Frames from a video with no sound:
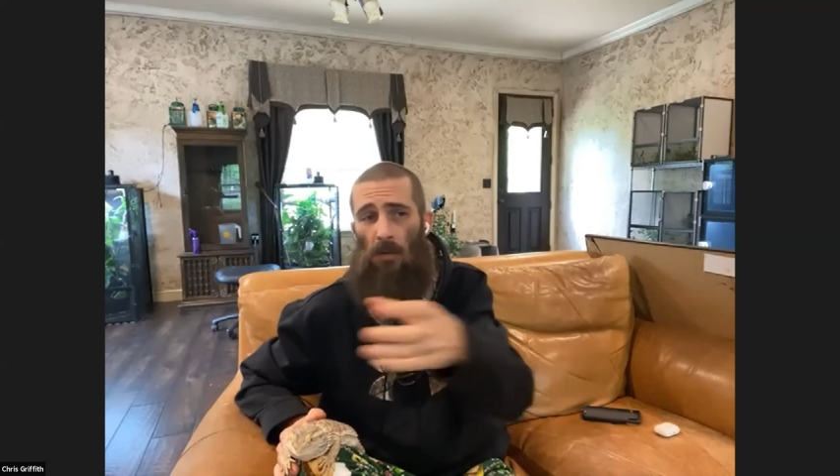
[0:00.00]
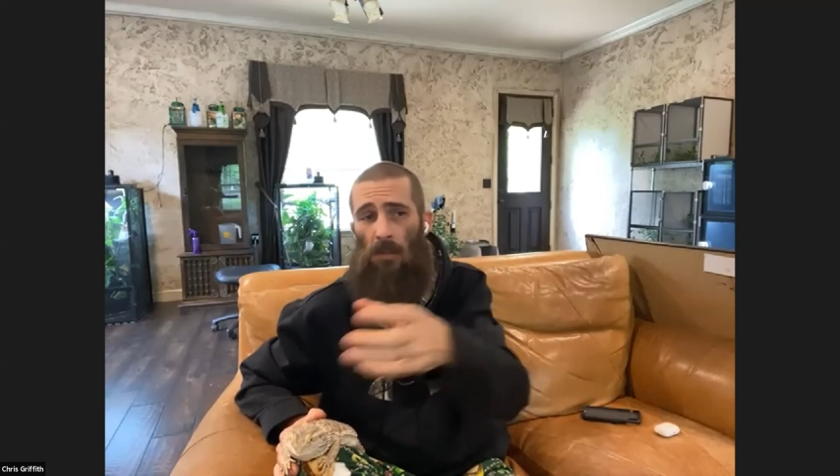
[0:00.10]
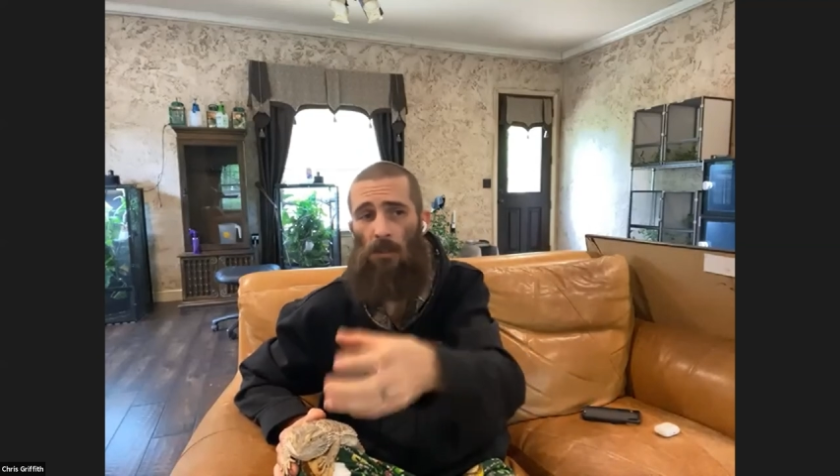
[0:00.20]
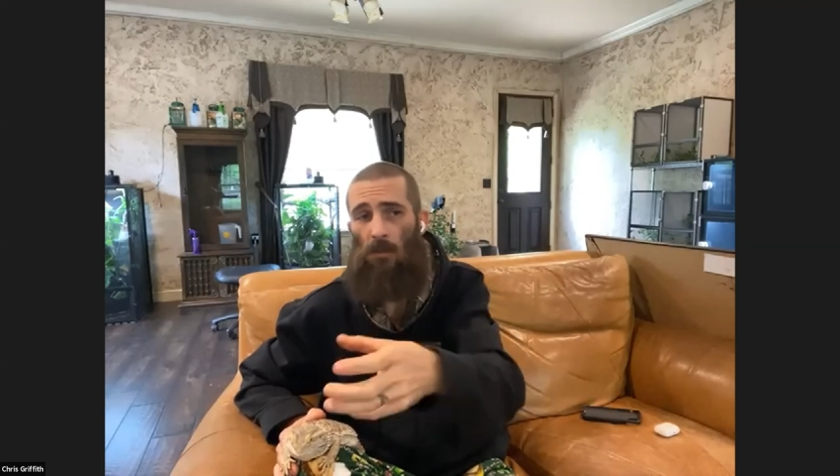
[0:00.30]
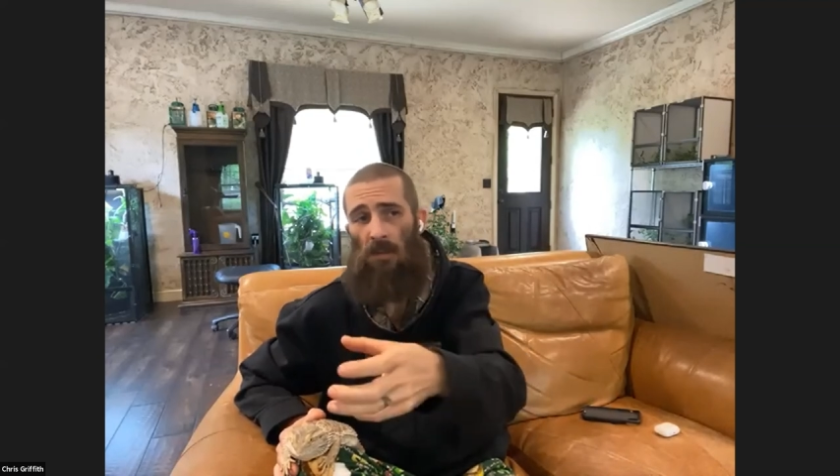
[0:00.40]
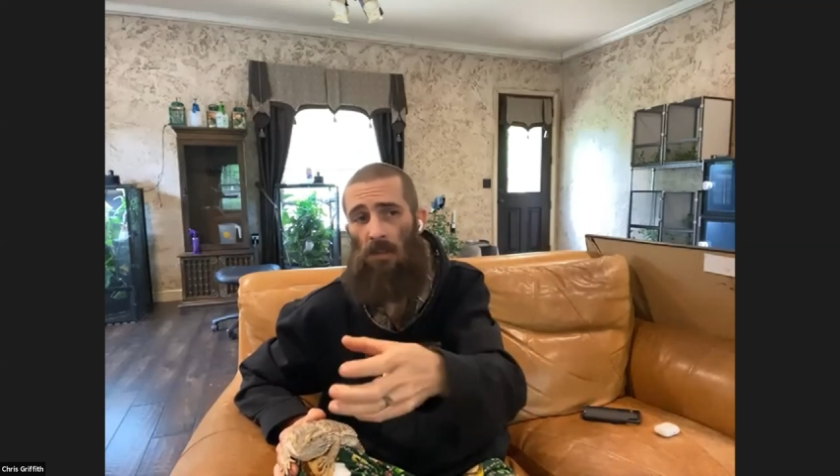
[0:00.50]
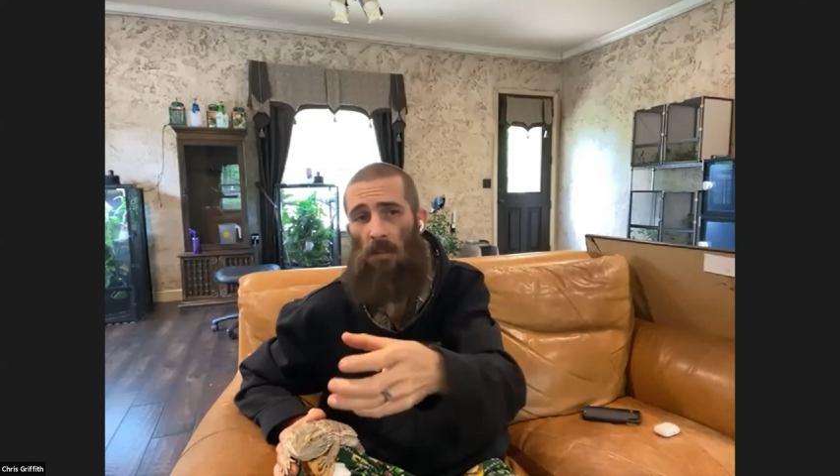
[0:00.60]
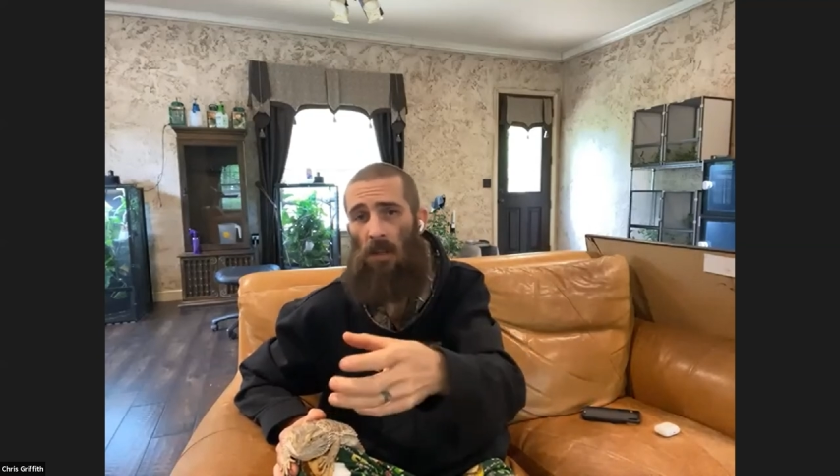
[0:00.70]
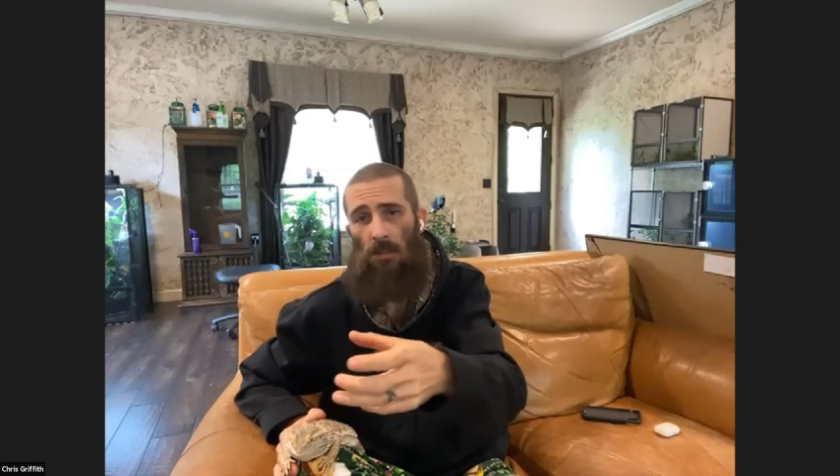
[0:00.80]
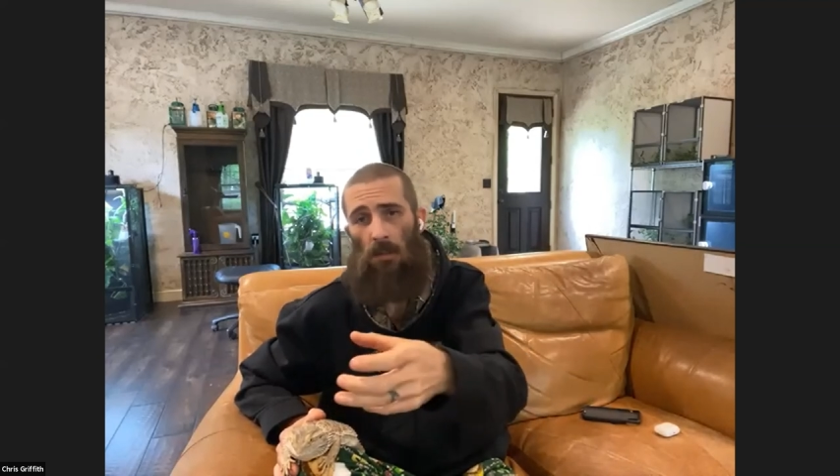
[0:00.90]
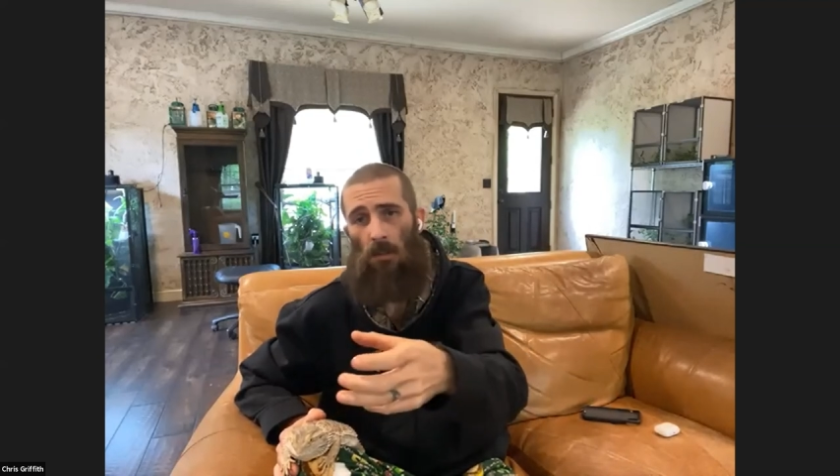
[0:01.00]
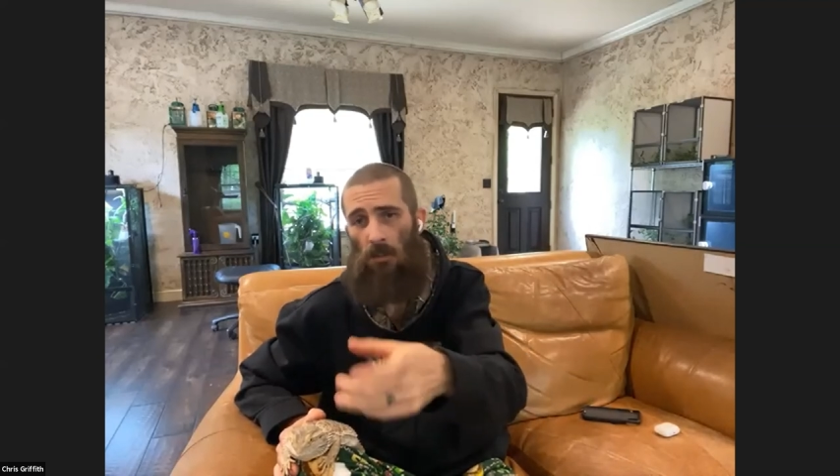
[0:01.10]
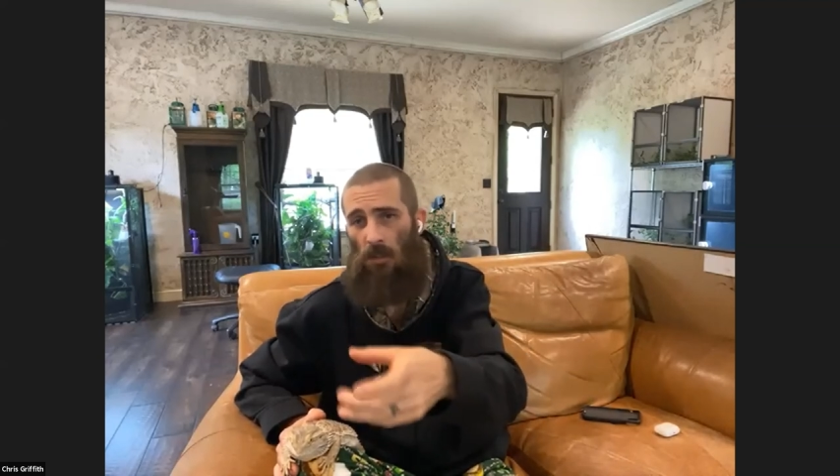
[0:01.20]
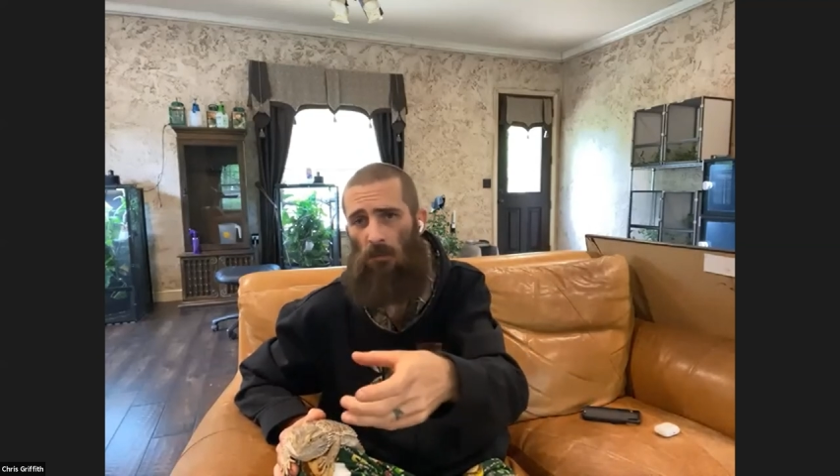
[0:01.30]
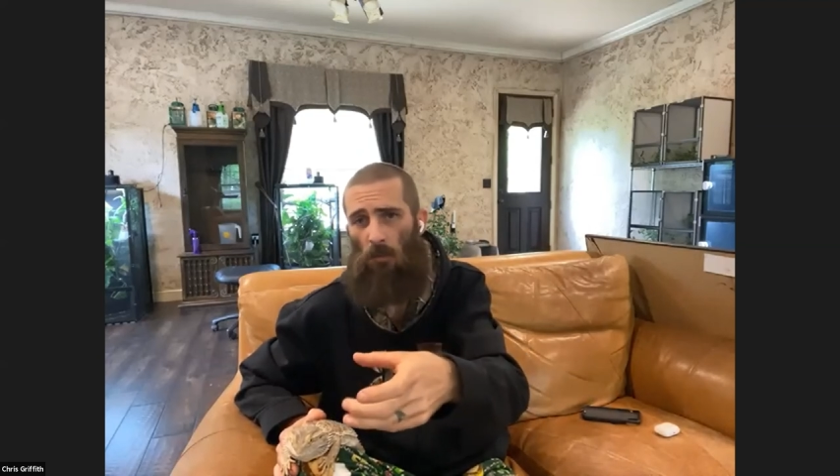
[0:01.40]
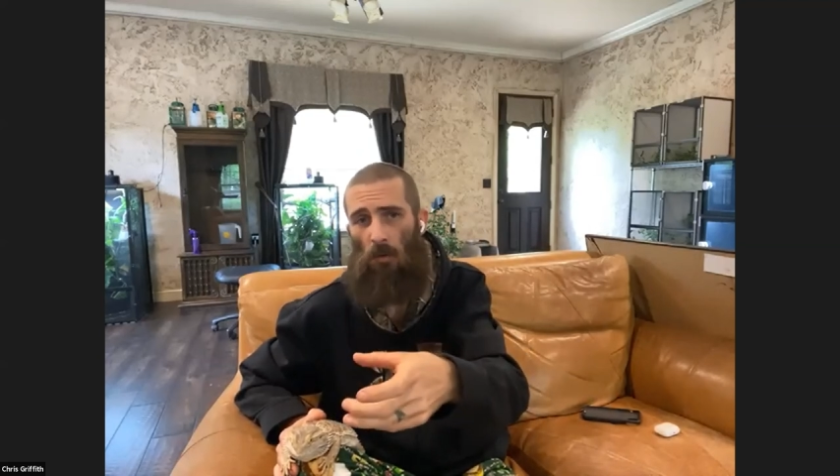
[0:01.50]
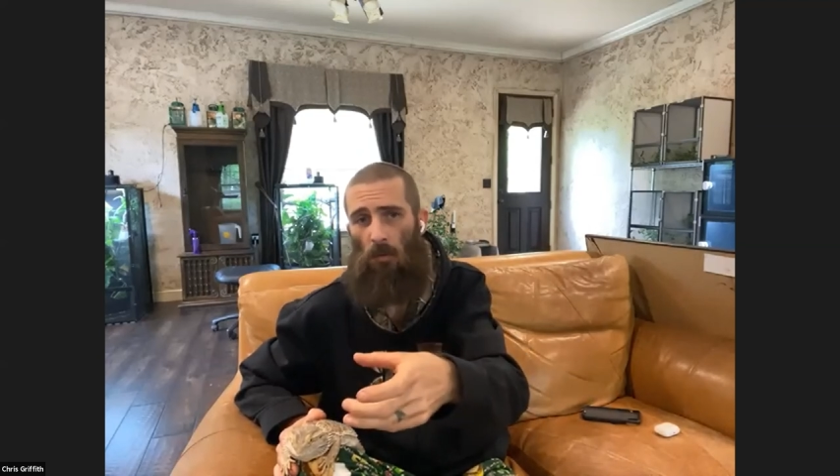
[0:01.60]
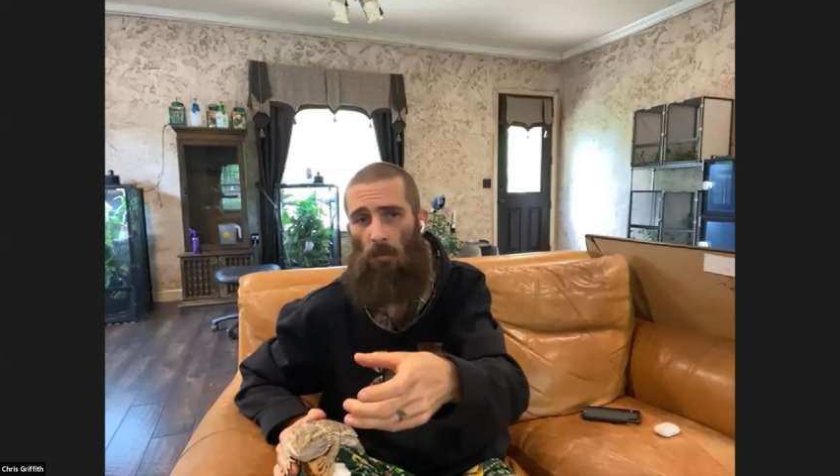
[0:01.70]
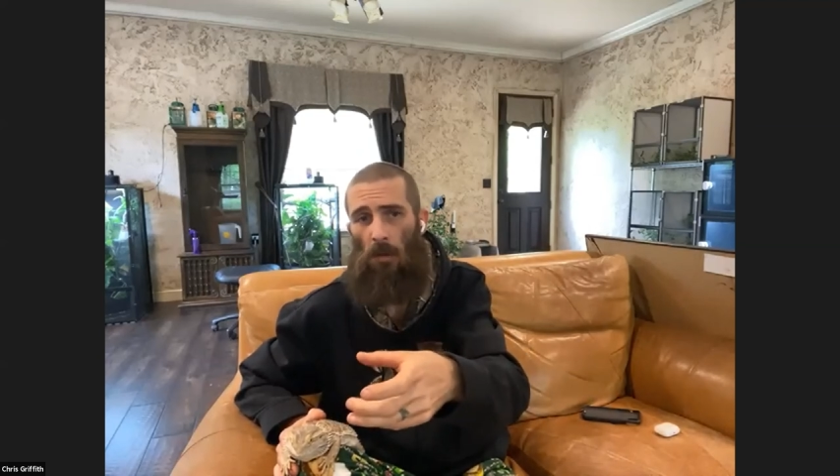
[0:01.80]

instrument that makes it all achievable